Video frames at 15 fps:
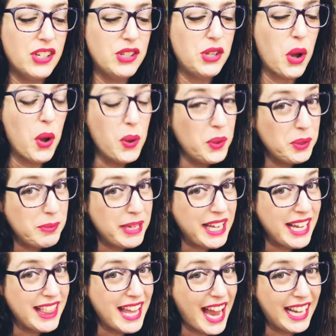told
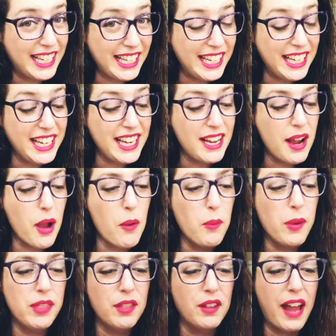me that
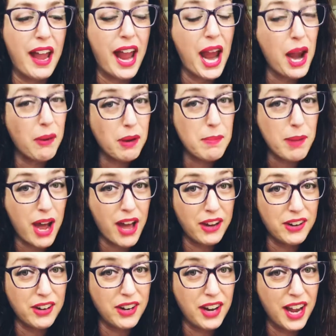when the Harry
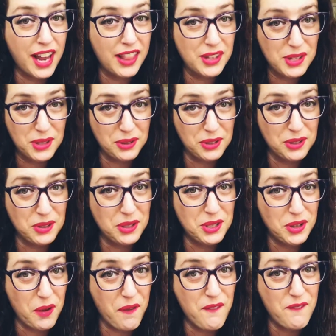Potter and the Sorcerer's
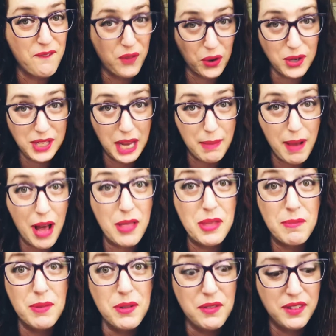Stone first came out,
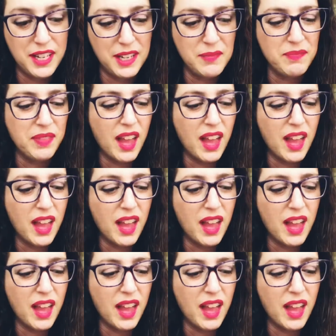the movie,